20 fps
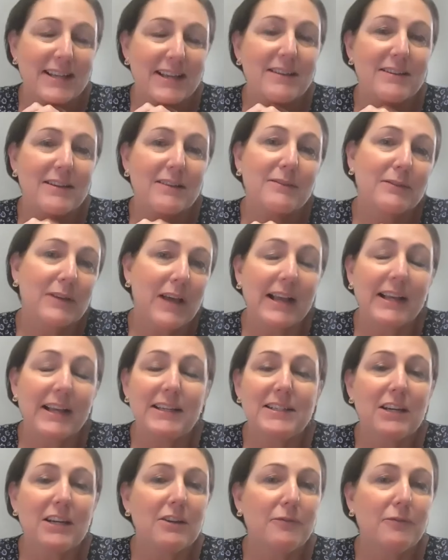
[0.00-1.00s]
and I can
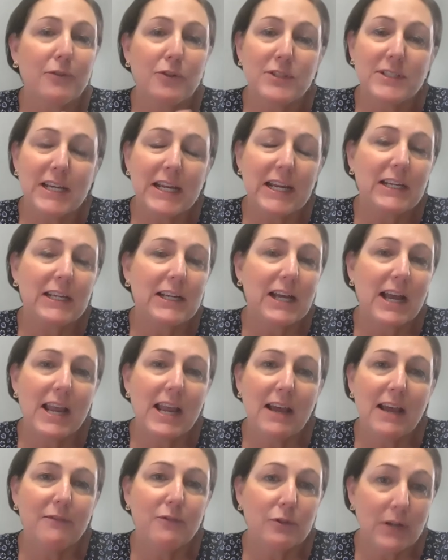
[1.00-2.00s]
tell you firsthand, I
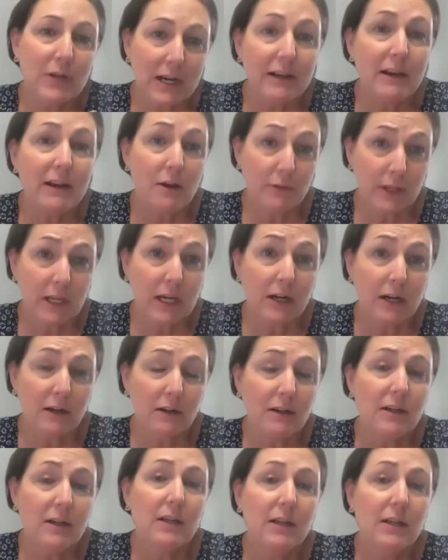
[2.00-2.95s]
have United Healthcare,